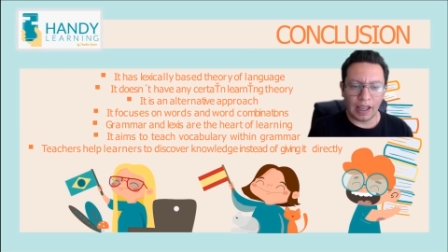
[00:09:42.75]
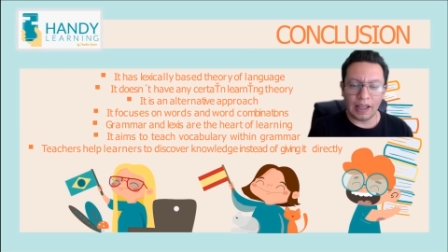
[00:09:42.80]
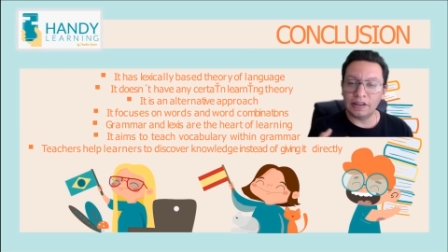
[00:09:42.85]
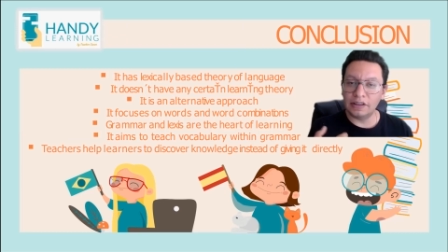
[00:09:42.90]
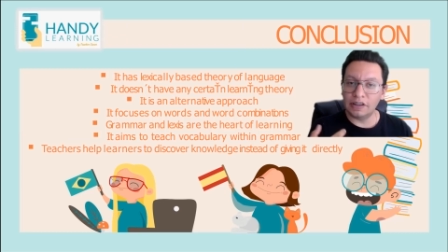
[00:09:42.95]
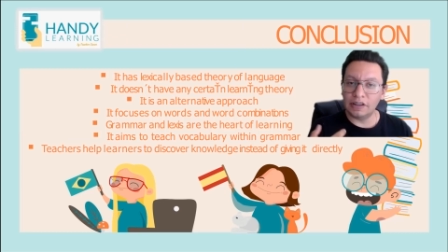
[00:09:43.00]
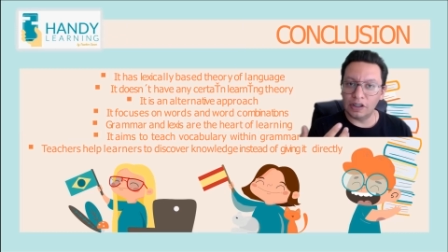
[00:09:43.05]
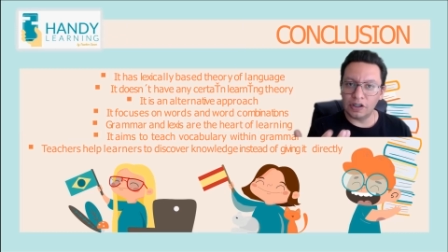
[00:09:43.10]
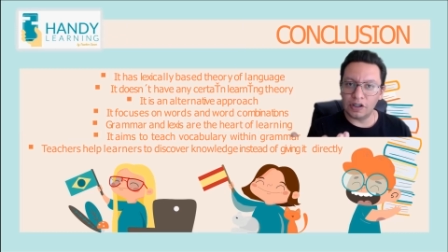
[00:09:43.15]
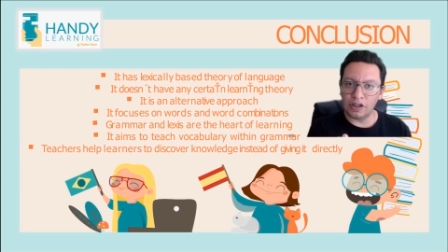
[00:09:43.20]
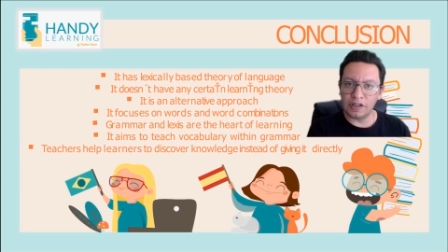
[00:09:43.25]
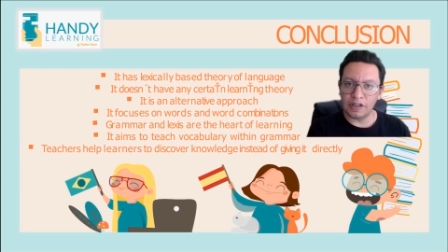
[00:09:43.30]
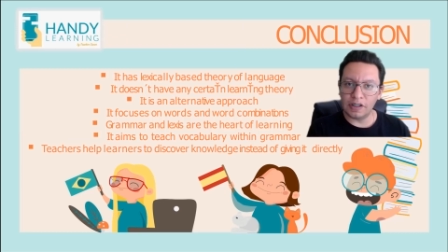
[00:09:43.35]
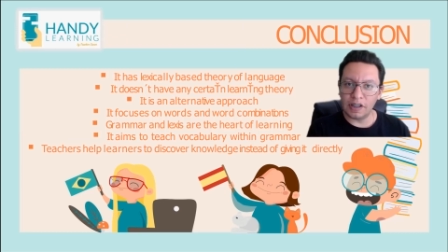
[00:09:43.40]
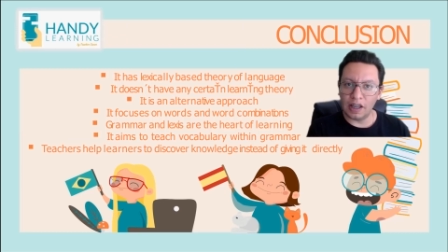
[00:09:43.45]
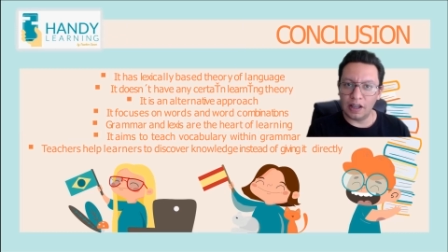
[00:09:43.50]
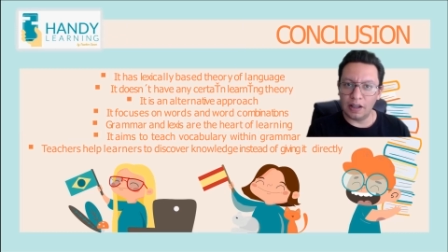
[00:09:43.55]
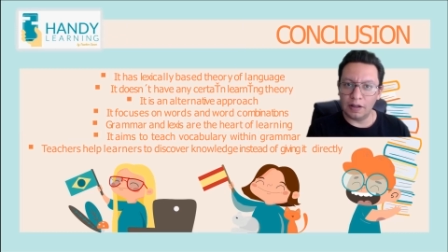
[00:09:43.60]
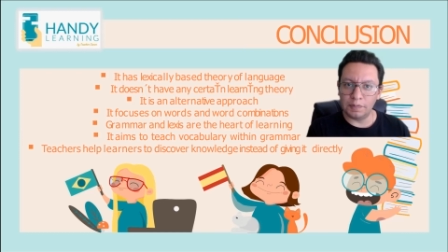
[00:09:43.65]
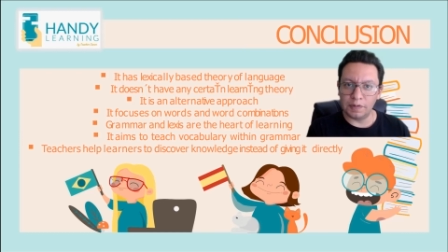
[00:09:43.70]
And teachers
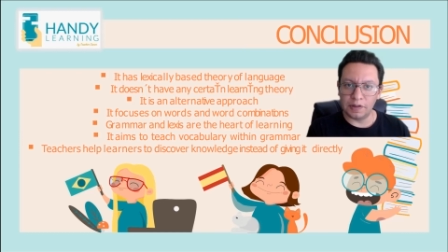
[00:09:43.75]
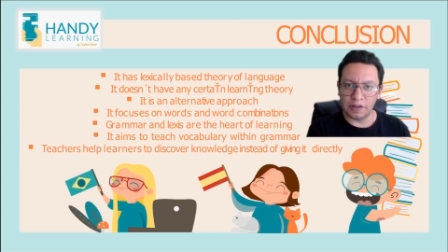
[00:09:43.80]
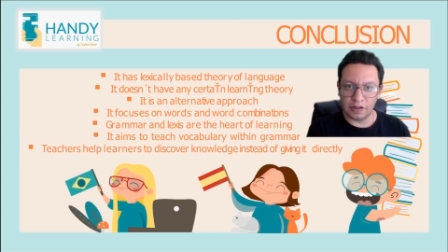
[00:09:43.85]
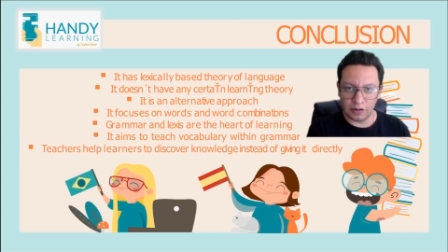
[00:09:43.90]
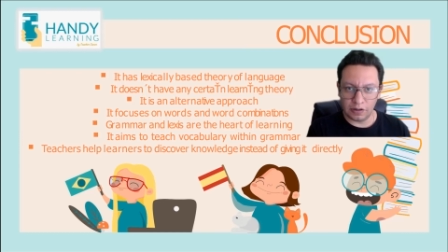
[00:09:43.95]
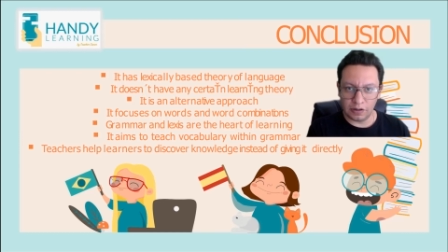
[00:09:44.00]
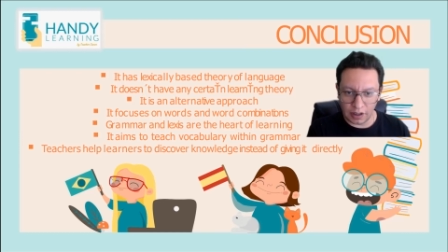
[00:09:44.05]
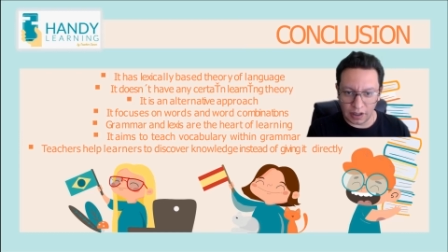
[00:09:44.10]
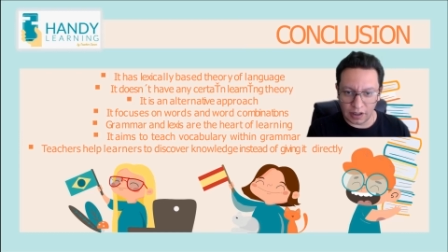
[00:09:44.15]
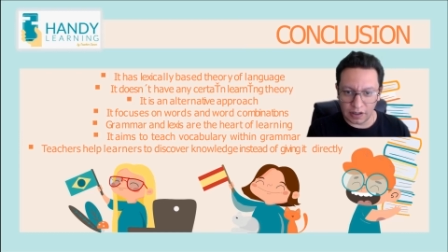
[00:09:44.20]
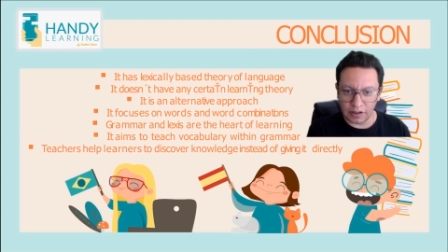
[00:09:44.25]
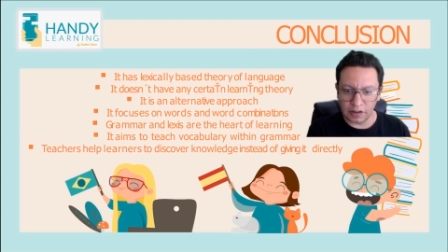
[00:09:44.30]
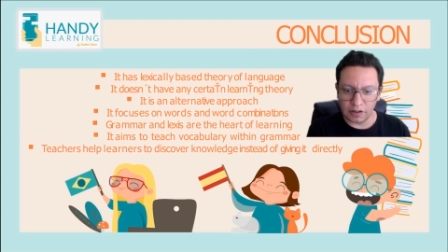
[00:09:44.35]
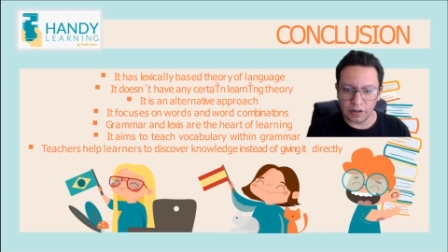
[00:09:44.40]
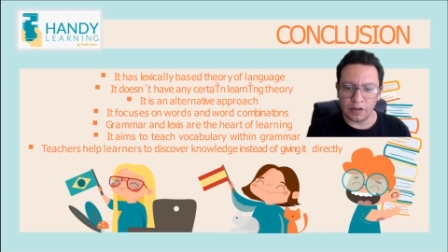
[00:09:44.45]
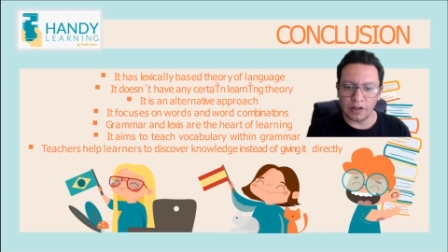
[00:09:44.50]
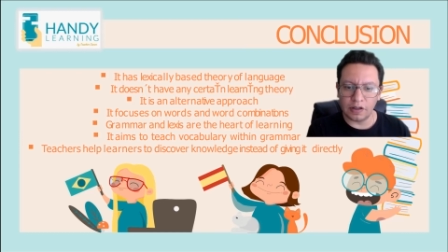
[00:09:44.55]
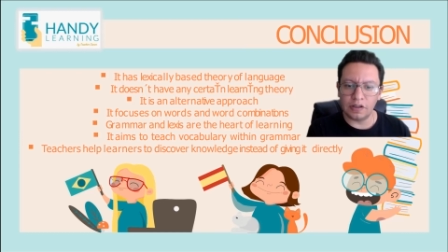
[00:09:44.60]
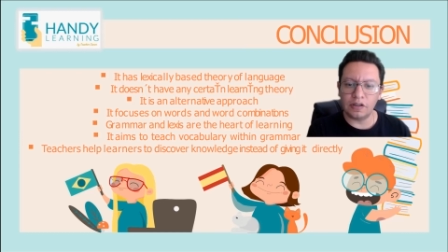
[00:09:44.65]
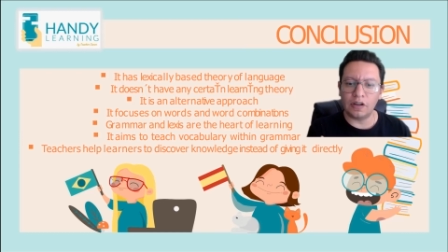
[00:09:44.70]
help students
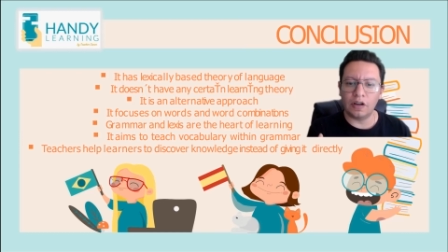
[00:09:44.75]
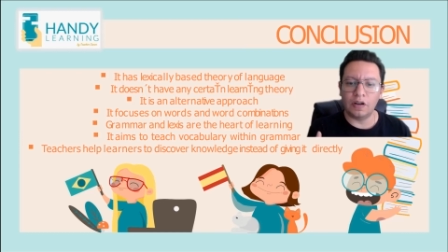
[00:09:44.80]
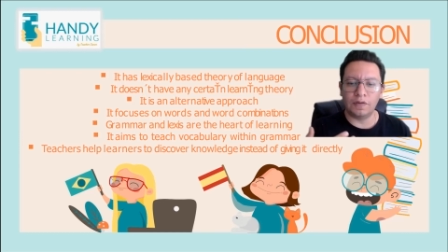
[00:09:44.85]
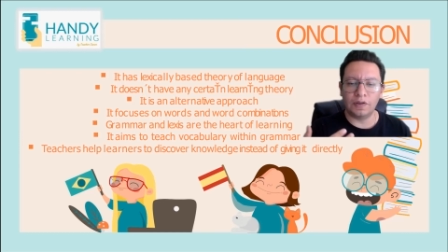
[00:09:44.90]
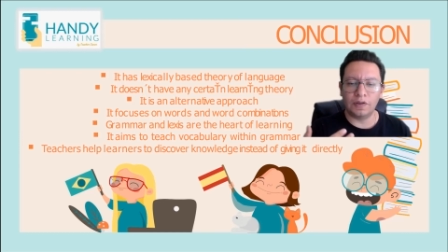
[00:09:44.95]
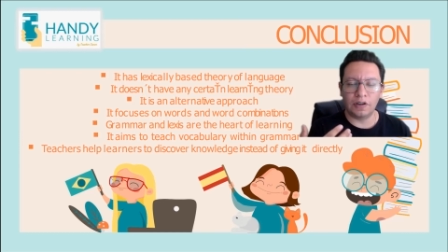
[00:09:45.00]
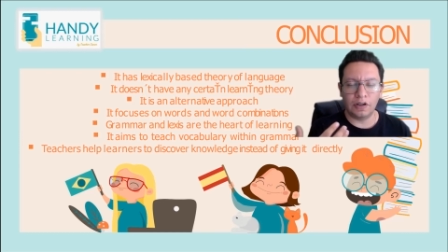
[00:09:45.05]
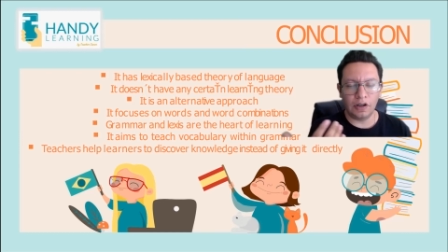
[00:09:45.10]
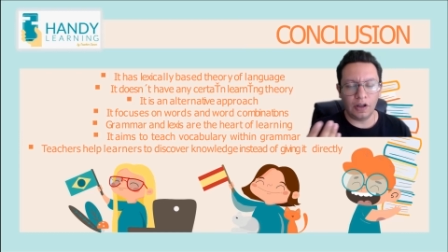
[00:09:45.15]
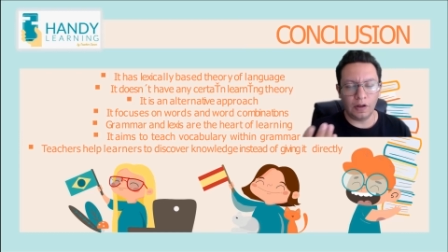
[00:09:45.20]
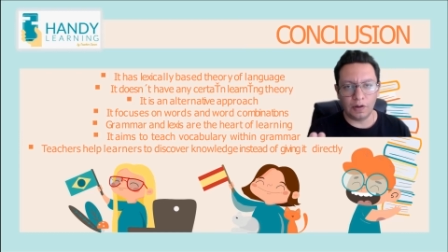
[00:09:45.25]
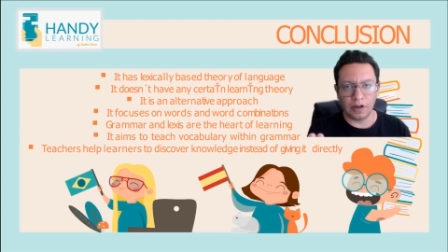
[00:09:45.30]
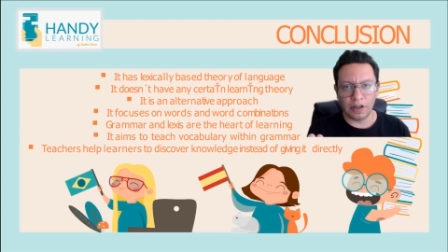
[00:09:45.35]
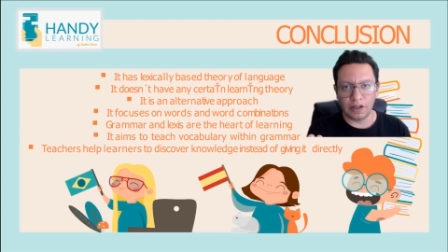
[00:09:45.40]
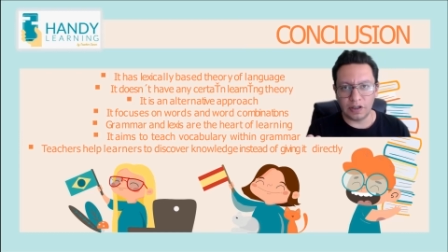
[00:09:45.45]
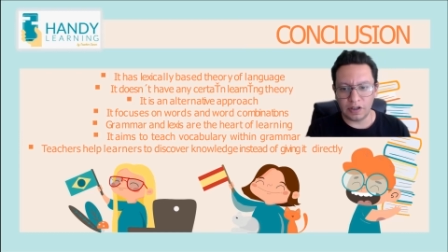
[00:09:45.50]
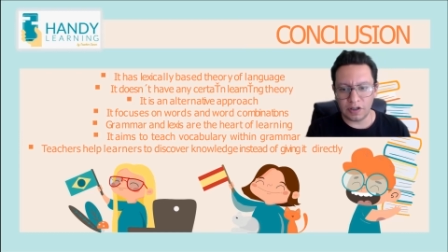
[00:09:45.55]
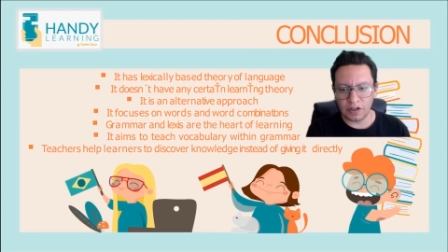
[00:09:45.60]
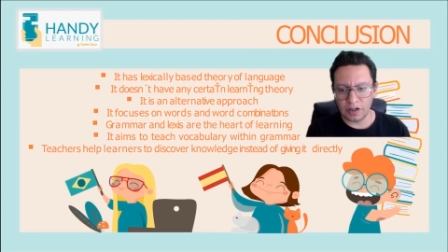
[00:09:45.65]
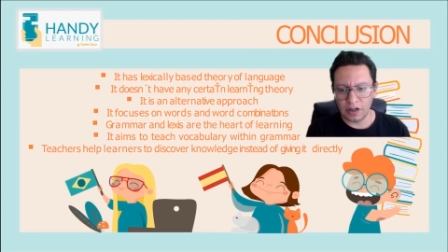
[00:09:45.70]
to discover
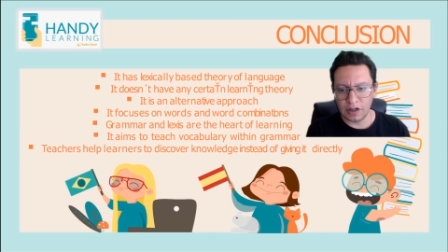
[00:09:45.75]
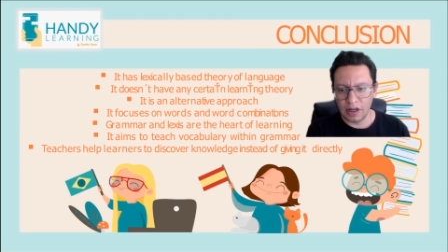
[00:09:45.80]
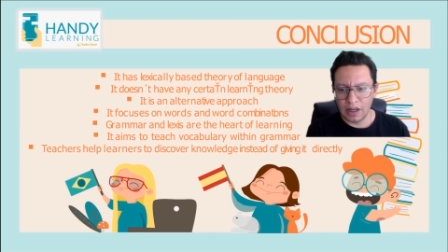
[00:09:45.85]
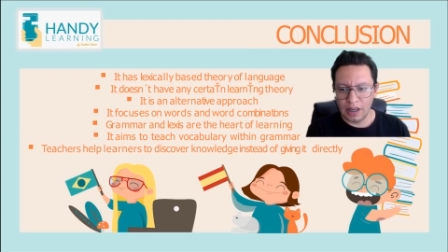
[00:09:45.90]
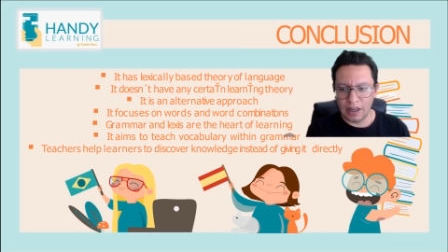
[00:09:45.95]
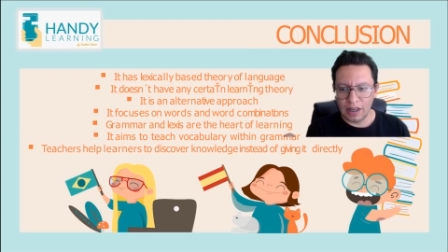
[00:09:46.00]
knowledge